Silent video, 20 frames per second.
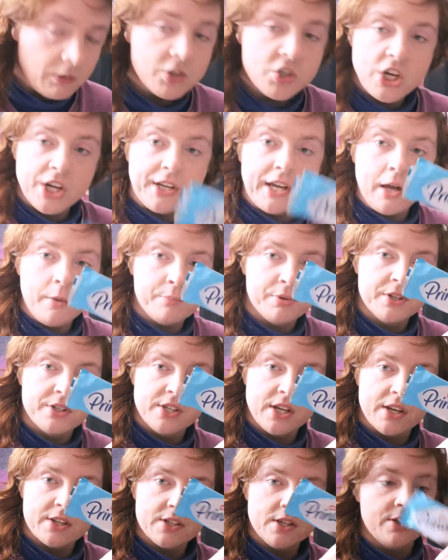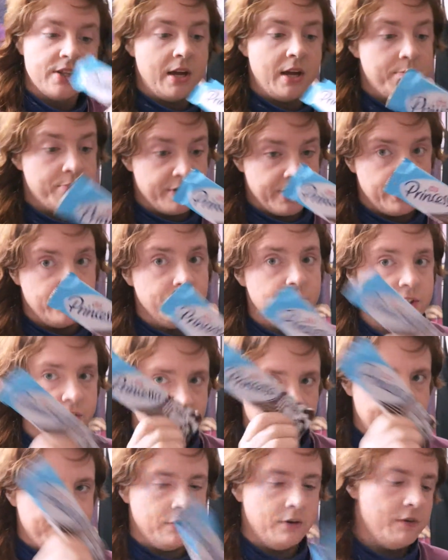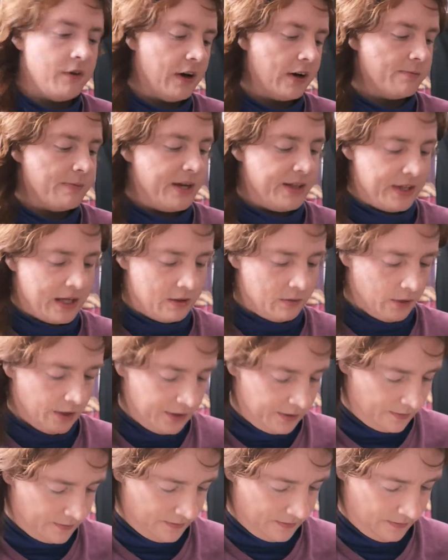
check out Princessa, they're pretty good. I definitely recommend that one.